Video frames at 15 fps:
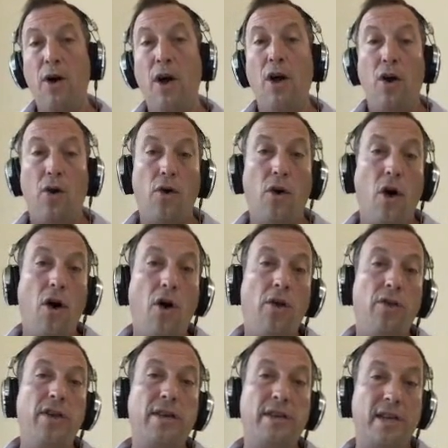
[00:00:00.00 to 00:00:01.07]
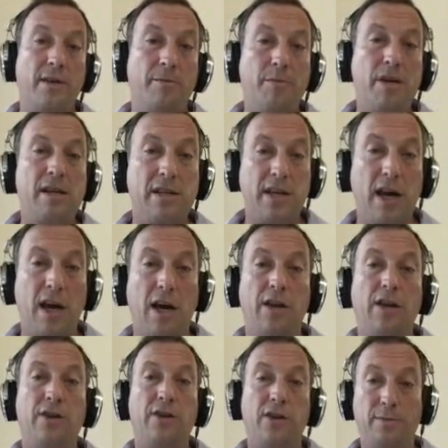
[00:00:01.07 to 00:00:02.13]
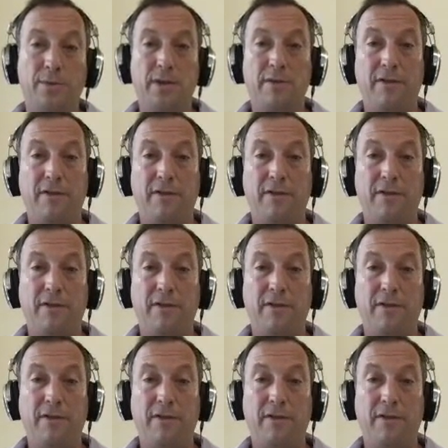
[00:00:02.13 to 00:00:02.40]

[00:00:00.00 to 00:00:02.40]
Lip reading: or all these can be done in terms of